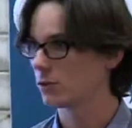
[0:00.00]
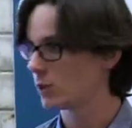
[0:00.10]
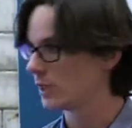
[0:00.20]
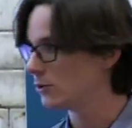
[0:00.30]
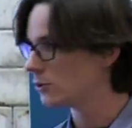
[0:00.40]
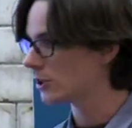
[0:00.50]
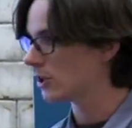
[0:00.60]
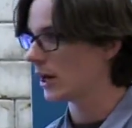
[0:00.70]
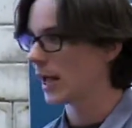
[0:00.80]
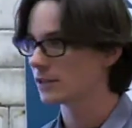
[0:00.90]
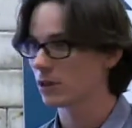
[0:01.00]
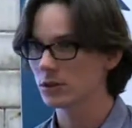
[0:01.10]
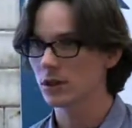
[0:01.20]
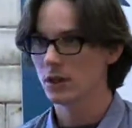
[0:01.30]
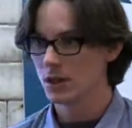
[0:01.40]
when you turn a light
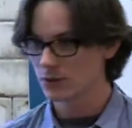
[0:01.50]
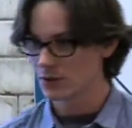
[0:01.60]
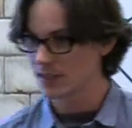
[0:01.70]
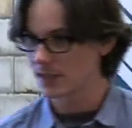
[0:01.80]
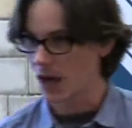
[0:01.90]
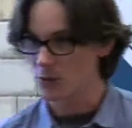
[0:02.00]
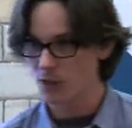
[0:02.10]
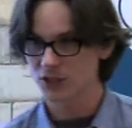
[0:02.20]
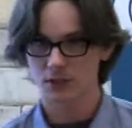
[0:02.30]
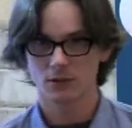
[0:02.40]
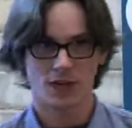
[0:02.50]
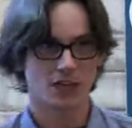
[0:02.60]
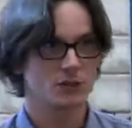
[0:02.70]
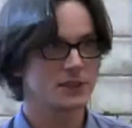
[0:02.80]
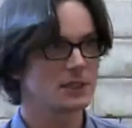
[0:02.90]
on, you see how much
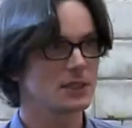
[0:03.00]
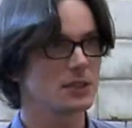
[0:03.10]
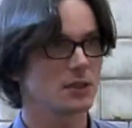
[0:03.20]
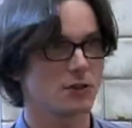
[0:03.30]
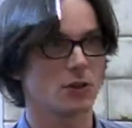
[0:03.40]
electricity